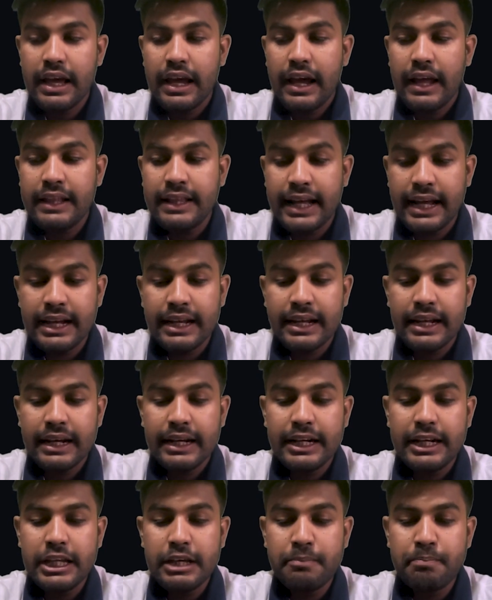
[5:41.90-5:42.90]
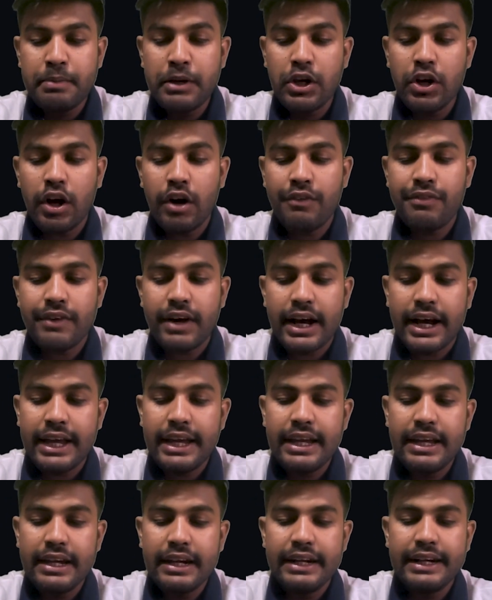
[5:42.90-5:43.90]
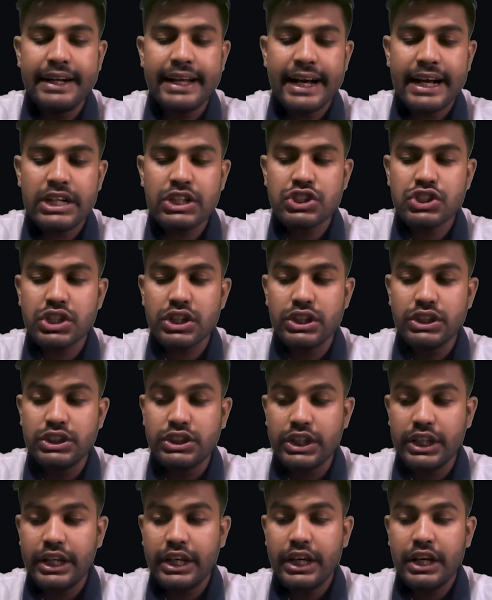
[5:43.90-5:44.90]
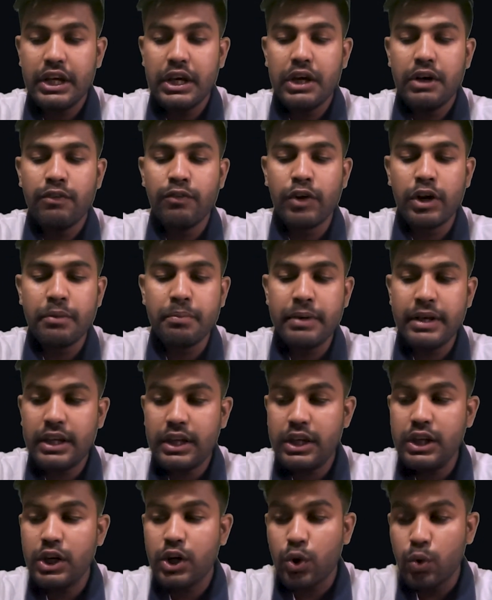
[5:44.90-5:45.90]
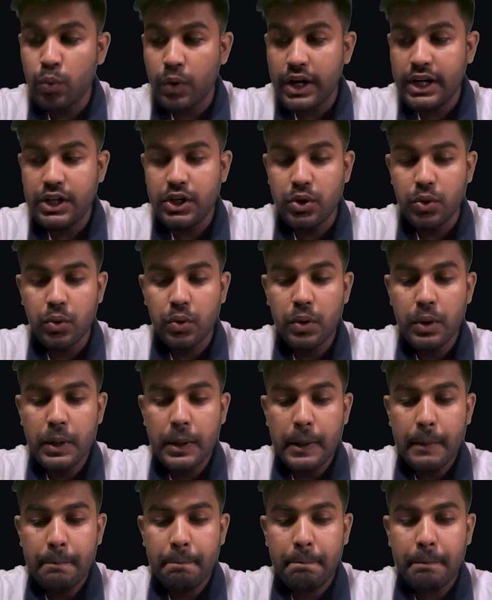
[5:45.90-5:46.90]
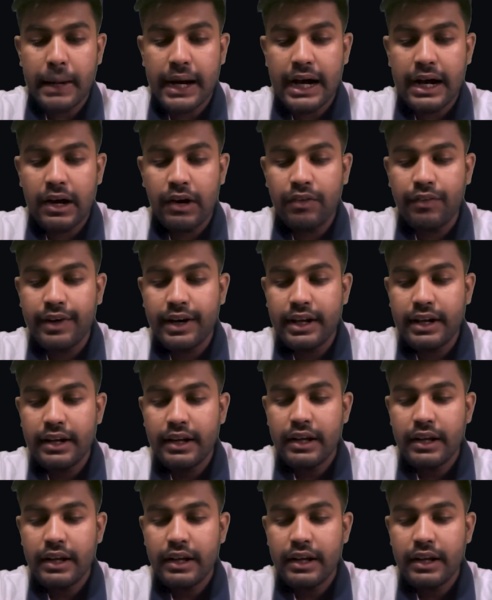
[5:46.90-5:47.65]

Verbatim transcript: then dp of i dash j would be equal to power